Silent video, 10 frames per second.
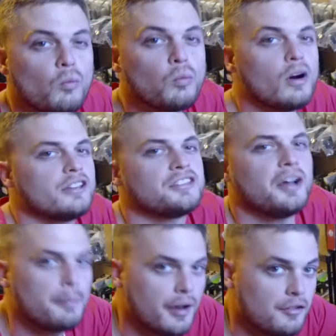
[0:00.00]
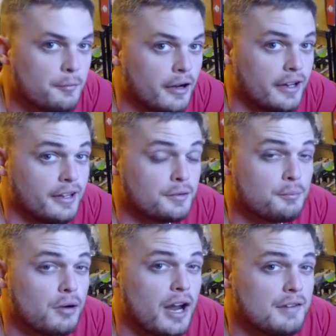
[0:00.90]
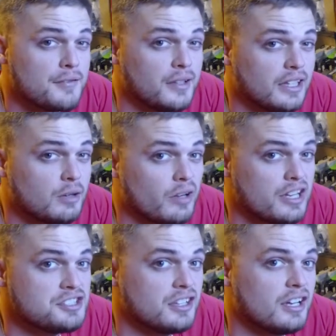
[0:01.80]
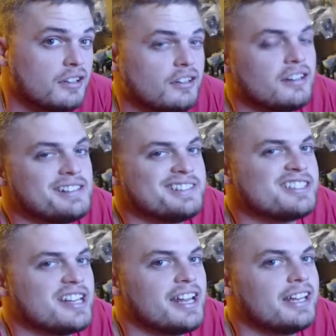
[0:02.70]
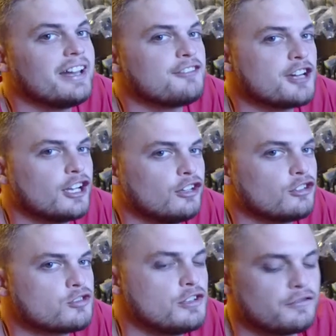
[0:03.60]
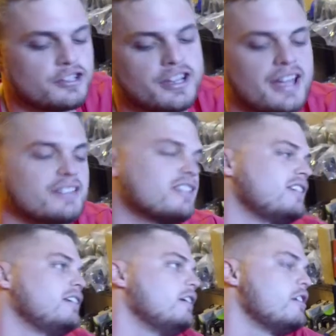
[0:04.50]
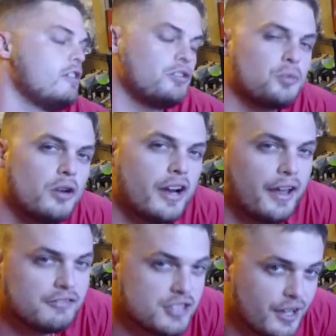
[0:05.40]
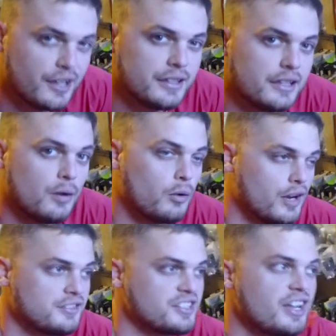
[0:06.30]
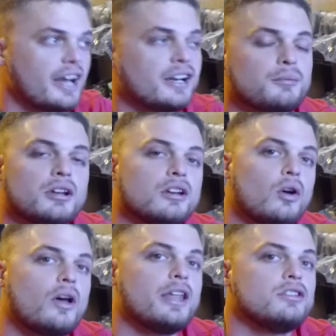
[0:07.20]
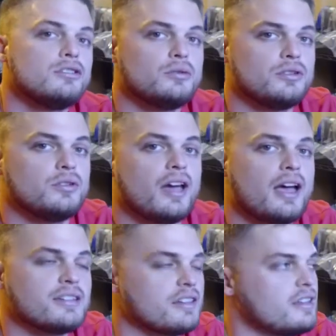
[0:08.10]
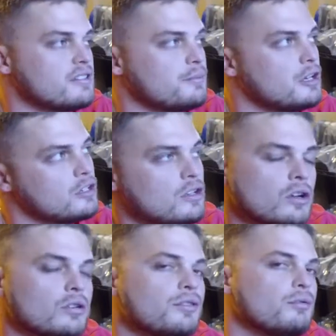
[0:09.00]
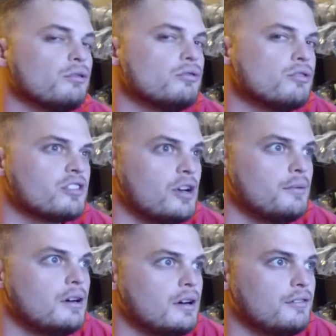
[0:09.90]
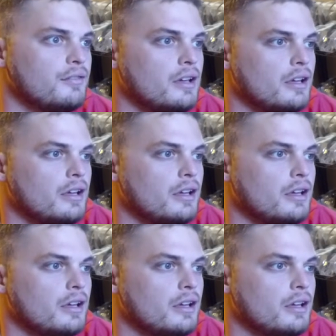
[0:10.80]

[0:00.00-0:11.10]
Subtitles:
What's up, everybody? Brian from the Liquidation Locker, and today I've got a little treat for you guys. So what I've done, and what I've decided I'm going to go ahead and do with you guys, is I'm going to go through some of